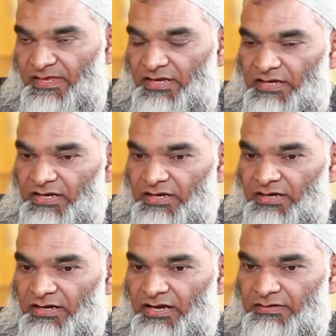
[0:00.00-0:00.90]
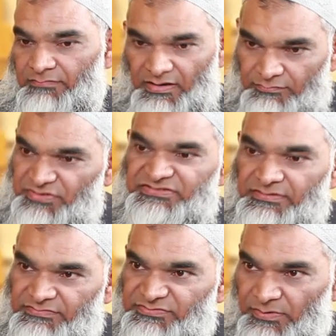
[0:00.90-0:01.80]
Mm-hmm. And
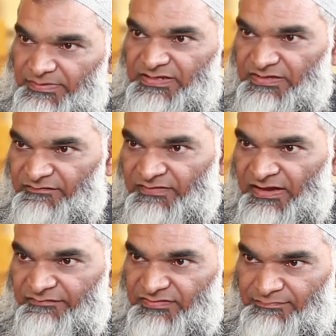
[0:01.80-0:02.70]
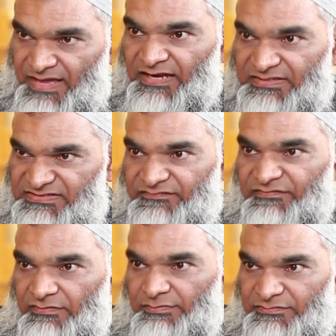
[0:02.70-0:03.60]
Muslims, we believe, have the balanced
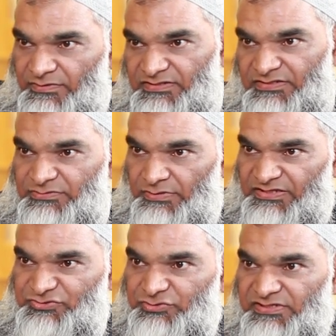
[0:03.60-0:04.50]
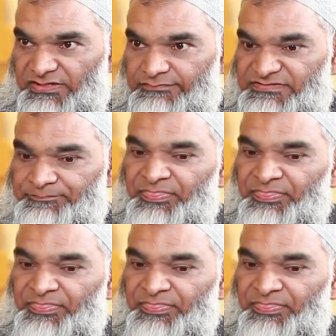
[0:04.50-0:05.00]
view between the two extremes.